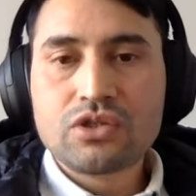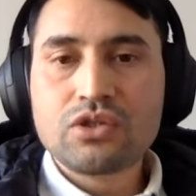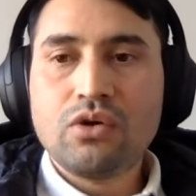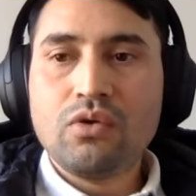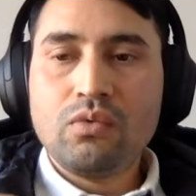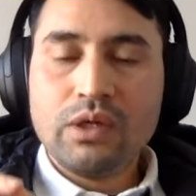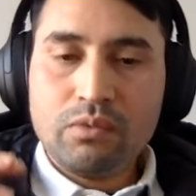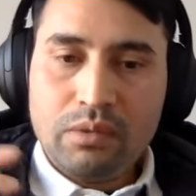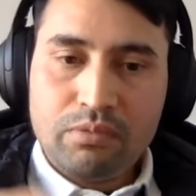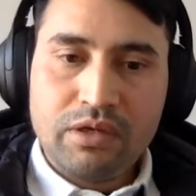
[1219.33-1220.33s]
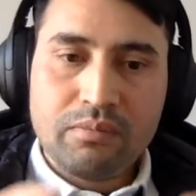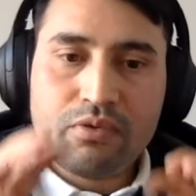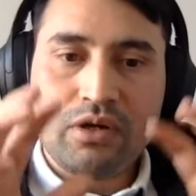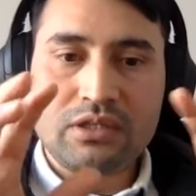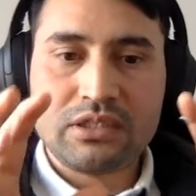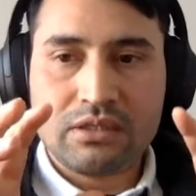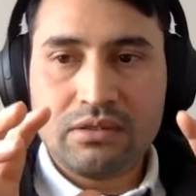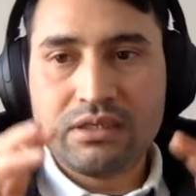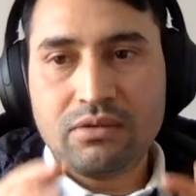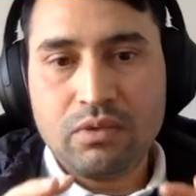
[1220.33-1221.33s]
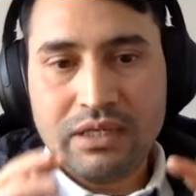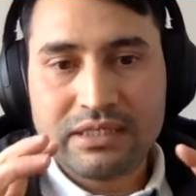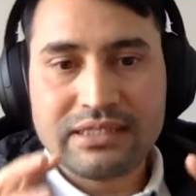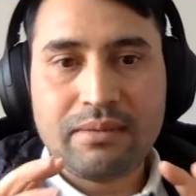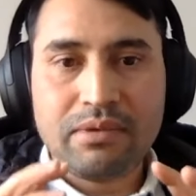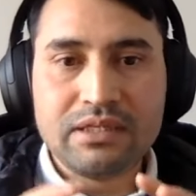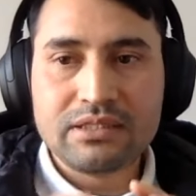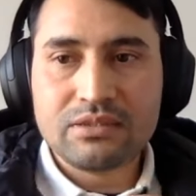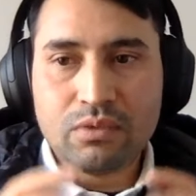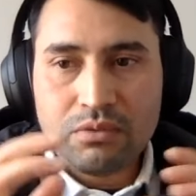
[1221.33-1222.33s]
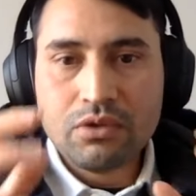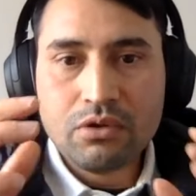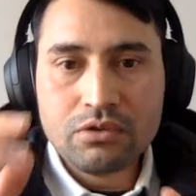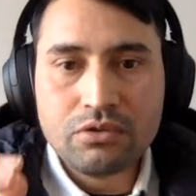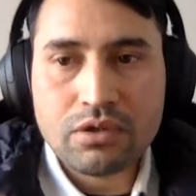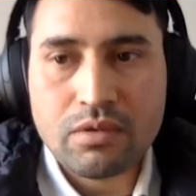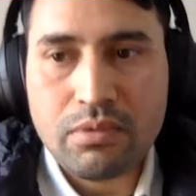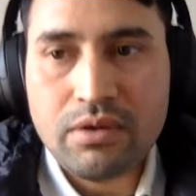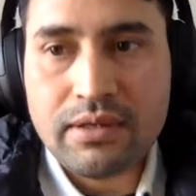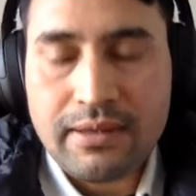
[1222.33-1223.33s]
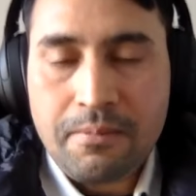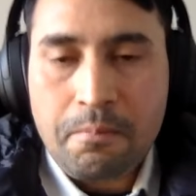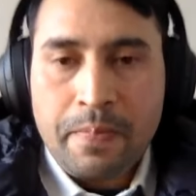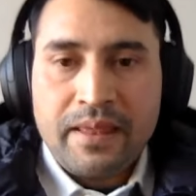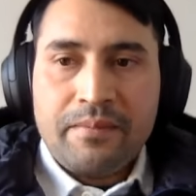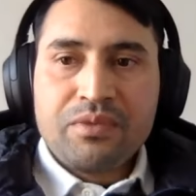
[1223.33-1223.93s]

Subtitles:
So when we bring project, one example is when we go to a community,